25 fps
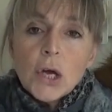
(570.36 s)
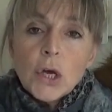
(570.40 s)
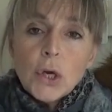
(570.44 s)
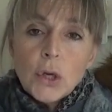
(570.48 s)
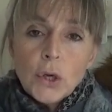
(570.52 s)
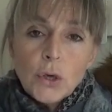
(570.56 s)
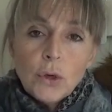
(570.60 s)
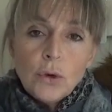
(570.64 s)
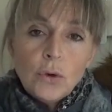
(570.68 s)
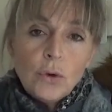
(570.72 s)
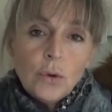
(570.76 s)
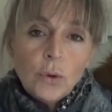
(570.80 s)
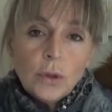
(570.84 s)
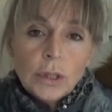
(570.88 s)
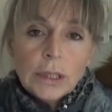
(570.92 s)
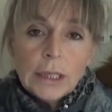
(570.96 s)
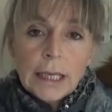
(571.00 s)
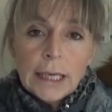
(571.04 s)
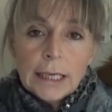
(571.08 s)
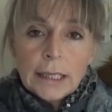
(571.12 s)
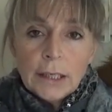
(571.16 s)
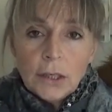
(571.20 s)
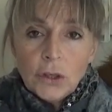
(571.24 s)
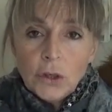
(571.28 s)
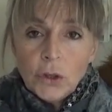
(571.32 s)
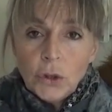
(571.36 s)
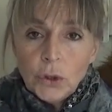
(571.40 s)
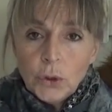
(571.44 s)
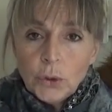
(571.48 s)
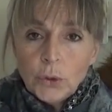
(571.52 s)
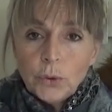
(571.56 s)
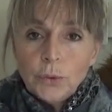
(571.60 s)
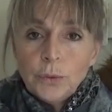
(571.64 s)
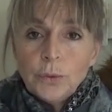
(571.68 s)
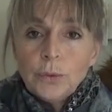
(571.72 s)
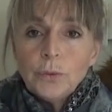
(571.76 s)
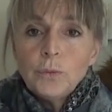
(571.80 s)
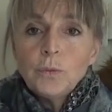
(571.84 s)
Who lent
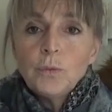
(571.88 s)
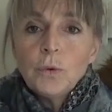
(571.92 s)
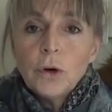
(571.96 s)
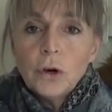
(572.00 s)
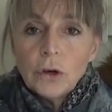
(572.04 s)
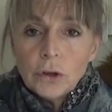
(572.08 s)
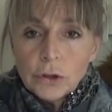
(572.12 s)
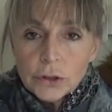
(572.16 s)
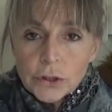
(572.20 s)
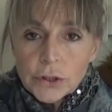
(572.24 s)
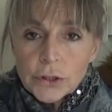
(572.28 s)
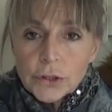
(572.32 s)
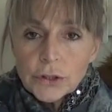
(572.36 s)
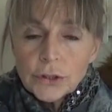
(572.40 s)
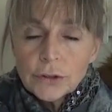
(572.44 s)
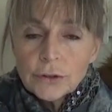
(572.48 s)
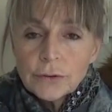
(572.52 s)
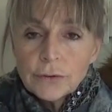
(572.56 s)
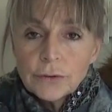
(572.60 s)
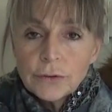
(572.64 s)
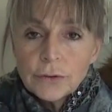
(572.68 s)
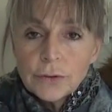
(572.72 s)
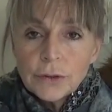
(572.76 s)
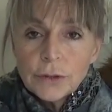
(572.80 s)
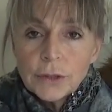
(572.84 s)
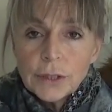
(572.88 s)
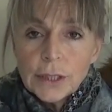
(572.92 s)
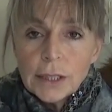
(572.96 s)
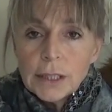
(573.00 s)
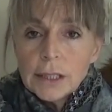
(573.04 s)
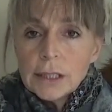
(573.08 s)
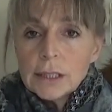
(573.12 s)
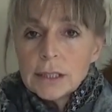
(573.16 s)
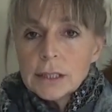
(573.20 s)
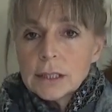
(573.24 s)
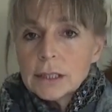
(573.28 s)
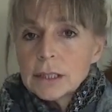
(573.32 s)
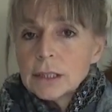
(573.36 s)
who what
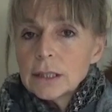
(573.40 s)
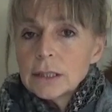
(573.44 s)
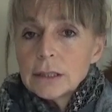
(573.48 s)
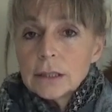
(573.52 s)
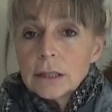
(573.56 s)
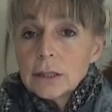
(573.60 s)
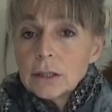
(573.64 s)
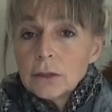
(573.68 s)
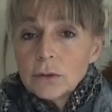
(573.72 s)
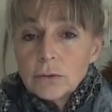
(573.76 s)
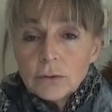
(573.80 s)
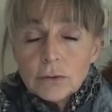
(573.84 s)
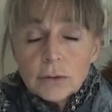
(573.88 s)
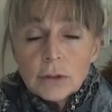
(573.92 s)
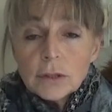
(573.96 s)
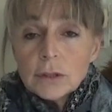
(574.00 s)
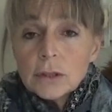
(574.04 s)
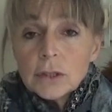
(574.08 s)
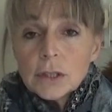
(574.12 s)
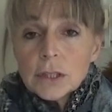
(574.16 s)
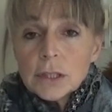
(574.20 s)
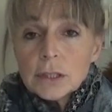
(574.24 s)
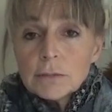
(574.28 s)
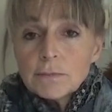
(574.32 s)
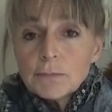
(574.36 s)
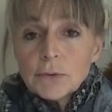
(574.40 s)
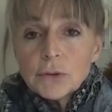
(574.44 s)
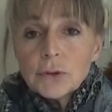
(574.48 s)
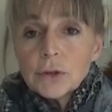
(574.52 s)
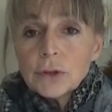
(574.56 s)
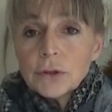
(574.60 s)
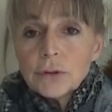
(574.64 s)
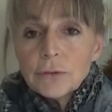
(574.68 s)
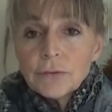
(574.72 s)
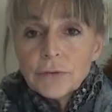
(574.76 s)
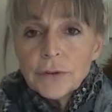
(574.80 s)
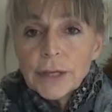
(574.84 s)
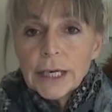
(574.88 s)
is just
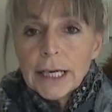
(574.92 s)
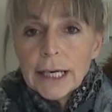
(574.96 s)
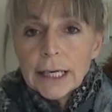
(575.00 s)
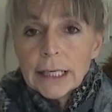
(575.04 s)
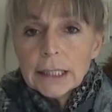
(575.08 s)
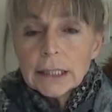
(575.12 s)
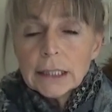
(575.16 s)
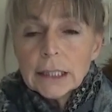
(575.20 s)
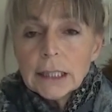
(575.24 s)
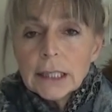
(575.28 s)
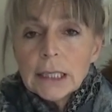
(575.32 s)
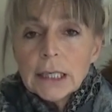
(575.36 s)
prove that.